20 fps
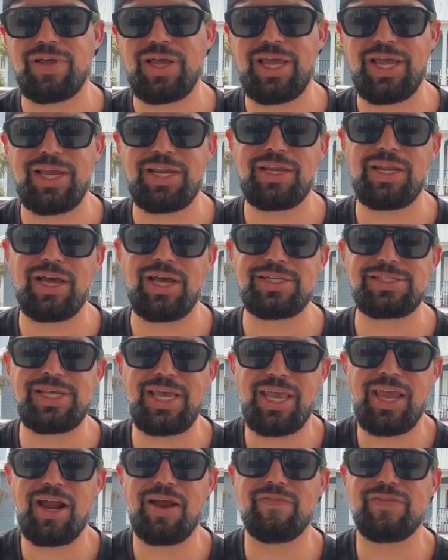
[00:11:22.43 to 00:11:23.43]
and
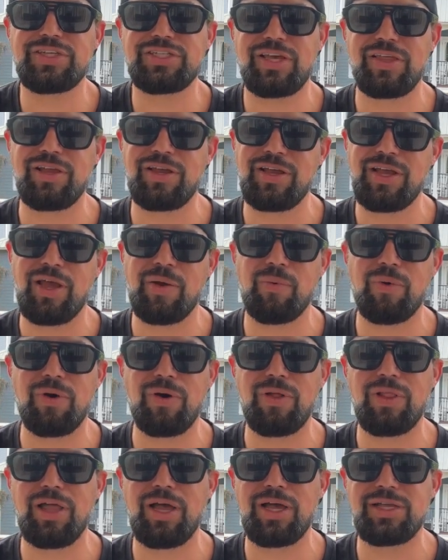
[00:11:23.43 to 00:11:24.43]
take care of each other, and
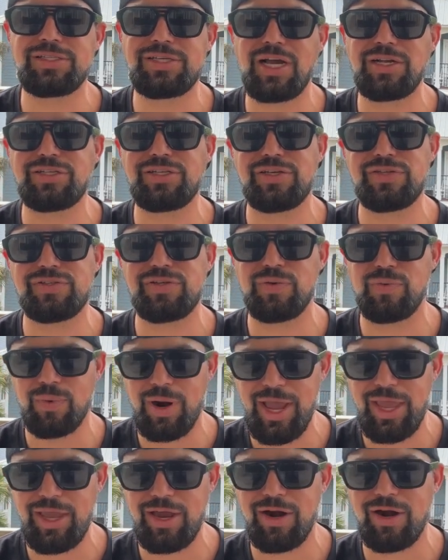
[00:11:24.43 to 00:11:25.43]
we'll talk to you soon
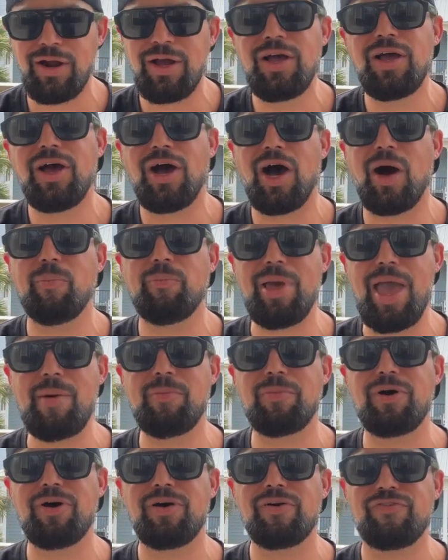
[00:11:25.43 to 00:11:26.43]
right here on Bama